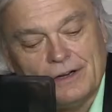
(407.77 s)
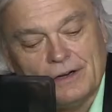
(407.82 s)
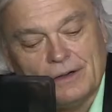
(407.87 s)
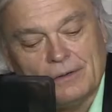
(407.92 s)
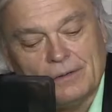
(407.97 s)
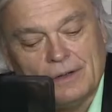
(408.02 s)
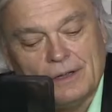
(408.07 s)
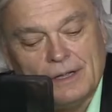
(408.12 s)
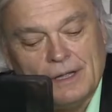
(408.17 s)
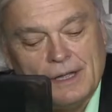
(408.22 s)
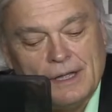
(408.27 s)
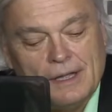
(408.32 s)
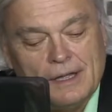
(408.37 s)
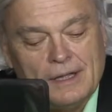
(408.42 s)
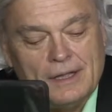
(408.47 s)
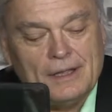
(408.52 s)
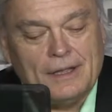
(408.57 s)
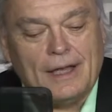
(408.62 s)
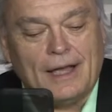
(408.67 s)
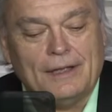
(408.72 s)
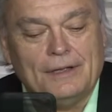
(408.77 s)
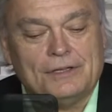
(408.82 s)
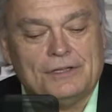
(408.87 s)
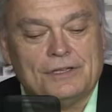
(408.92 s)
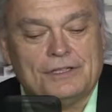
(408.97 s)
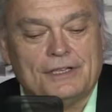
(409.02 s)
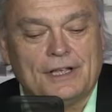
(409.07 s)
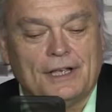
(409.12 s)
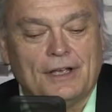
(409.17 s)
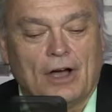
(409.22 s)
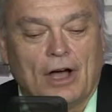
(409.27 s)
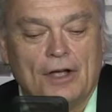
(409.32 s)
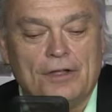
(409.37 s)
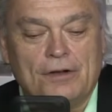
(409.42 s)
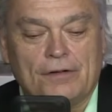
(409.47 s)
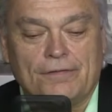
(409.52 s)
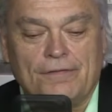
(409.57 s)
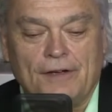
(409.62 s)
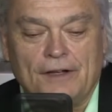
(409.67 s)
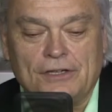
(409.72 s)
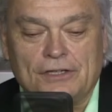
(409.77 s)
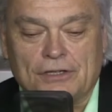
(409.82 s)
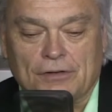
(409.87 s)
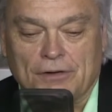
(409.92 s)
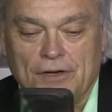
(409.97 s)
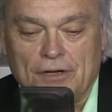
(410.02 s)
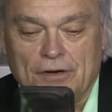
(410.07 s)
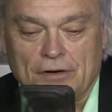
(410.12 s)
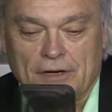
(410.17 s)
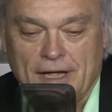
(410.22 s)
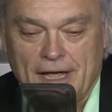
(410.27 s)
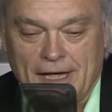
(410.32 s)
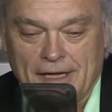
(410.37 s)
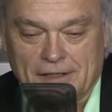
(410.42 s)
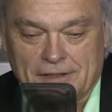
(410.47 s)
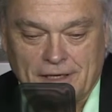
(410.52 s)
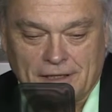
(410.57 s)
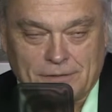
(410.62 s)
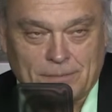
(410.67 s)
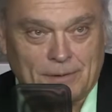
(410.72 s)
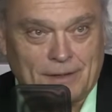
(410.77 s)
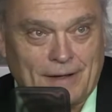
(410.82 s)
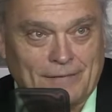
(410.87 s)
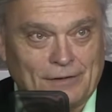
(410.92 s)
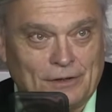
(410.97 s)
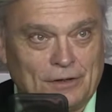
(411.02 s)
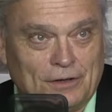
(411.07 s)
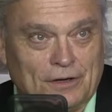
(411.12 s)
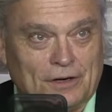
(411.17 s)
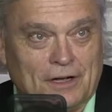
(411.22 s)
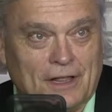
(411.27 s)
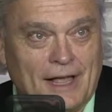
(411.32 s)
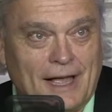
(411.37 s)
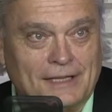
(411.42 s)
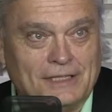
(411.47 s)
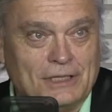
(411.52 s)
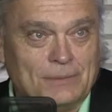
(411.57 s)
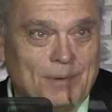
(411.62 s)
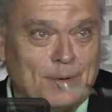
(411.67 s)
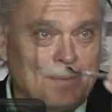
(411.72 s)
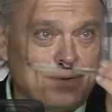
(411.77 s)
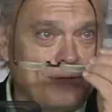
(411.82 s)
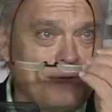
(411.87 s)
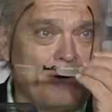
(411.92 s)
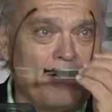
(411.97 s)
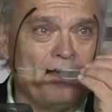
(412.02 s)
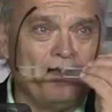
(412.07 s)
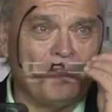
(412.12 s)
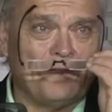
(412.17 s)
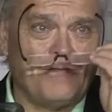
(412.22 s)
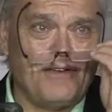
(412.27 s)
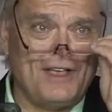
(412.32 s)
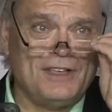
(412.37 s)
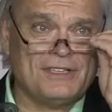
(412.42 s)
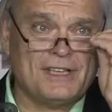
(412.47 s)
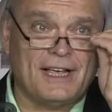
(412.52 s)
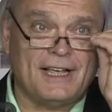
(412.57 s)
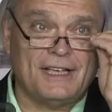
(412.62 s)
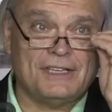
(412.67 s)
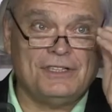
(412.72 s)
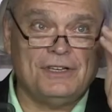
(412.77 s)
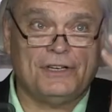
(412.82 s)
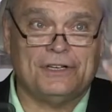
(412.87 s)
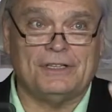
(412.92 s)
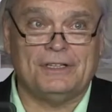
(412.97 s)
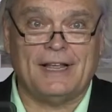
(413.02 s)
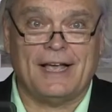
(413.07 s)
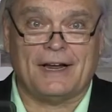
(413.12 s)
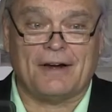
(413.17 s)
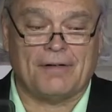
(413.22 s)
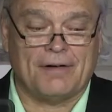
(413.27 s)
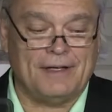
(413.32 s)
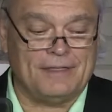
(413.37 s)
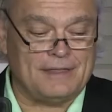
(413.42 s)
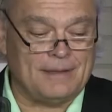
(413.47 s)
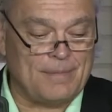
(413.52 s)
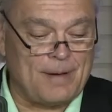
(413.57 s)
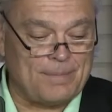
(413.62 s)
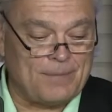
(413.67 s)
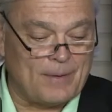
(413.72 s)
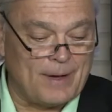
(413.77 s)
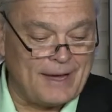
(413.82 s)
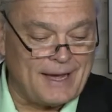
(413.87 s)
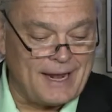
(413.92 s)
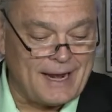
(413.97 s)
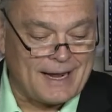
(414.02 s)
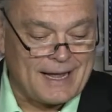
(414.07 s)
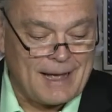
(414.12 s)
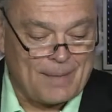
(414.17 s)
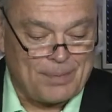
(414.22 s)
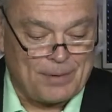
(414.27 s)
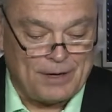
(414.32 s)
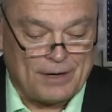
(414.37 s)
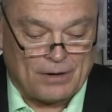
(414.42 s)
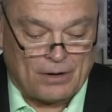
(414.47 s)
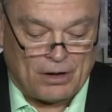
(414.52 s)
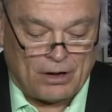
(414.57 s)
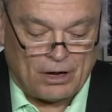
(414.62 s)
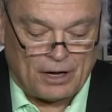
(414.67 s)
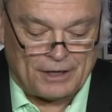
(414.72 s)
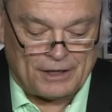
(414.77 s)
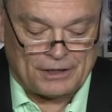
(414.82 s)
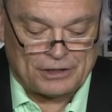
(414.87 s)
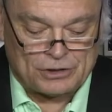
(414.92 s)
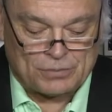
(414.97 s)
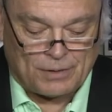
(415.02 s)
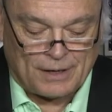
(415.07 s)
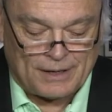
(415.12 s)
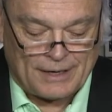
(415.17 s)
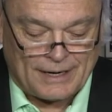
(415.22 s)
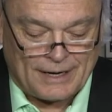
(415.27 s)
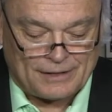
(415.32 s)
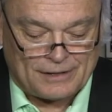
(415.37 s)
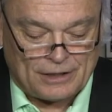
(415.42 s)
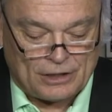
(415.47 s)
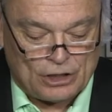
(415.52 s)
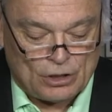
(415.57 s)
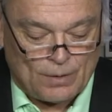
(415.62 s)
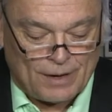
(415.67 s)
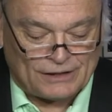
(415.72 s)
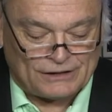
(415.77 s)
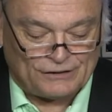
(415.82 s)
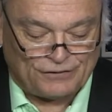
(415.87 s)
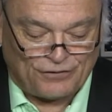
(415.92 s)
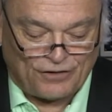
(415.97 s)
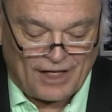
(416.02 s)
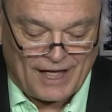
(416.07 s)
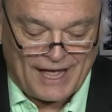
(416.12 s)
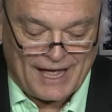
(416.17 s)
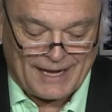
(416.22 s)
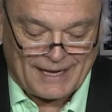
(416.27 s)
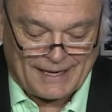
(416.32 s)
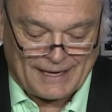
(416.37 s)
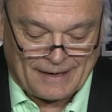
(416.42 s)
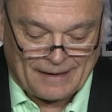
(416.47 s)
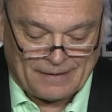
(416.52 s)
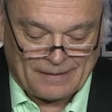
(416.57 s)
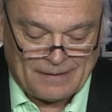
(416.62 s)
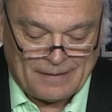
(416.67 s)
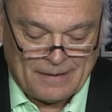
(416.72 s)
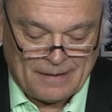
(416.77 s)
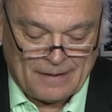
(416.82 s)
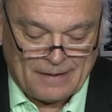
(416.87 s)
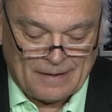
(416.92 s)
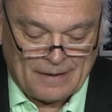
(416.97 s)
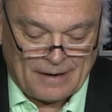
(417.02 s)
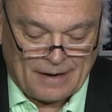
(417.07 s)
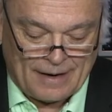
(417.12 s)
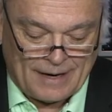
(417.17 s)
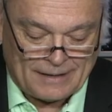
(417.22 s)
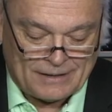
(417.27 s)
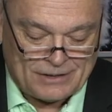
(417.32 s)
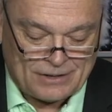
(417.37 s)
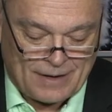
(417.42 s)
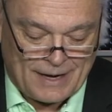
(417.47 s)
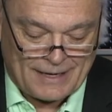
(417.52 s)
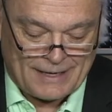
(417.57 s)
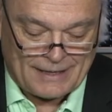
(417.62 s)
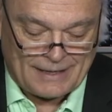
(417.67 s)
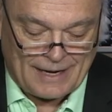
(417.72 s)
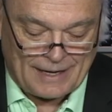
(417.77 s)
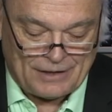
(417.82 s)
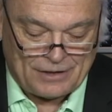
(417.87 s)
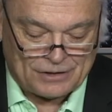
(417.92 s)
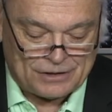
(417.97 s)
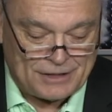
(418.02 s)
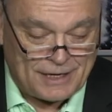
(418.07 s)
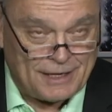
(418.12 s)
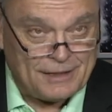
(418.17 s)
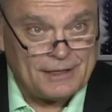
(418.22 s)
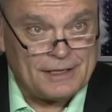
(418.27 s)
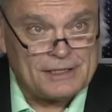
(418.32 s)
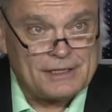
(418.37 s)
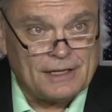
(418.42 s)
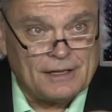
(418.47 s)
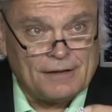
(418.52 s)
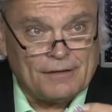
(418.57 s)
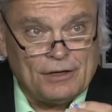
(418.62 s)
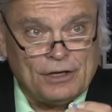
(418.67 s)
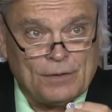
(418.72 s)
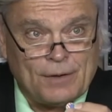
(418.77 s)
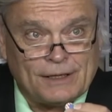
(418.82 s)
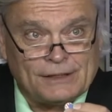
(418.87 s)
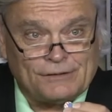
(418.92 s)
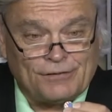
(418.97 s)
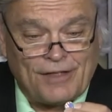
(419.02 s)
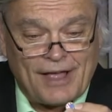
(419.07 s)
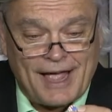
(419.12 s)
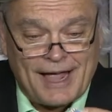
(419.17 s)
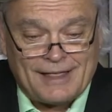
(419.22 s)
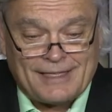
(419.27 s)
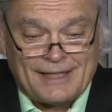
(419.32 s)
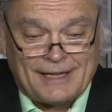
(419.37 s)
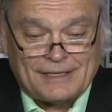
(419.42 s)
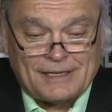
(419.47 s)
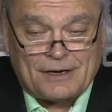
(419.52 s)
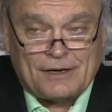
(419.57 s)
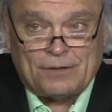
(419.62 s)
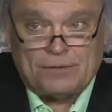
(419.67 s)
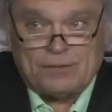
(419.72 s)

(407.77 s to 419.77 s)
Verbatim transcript: know I used to say on your face or in your case. That's what you have to do your glasses. But when they're on your face, I guess you could decorate them up. Now I got a couple here. Oh, here's one. I got the U.S. flag here. All right, so I can. You're saying these little U.S. flag things. I don't